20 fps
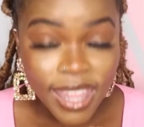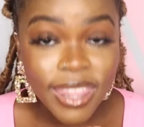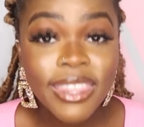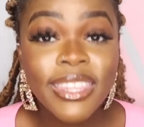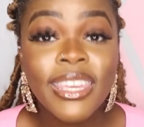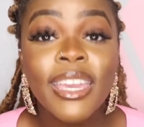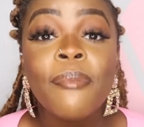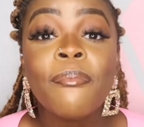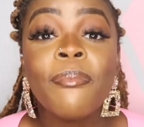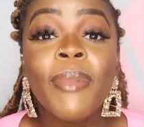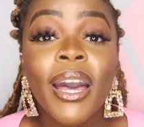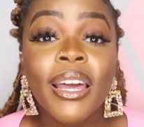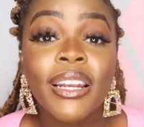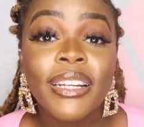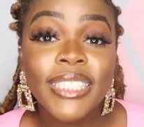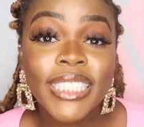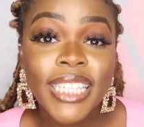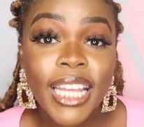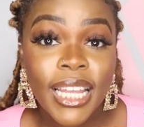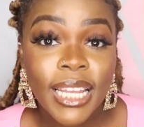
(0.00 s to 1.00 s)
The amount
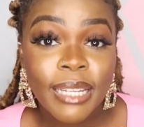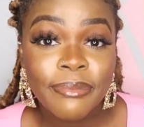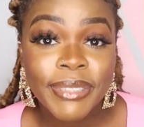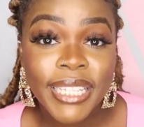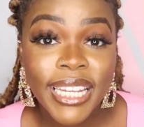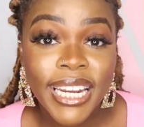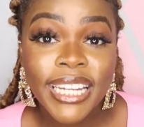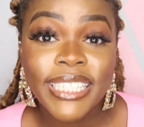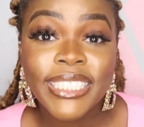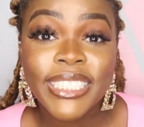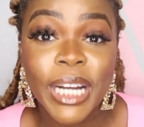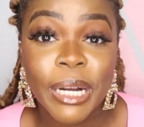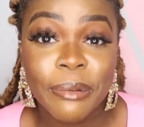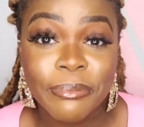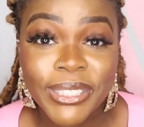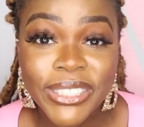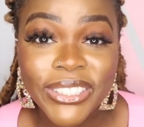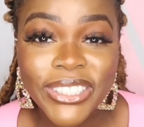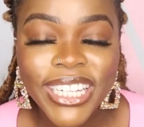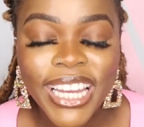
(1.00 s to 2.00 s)
of times that I
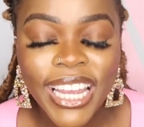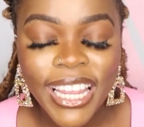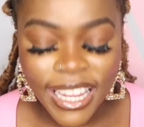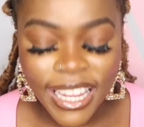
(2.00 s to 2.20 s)
dumpster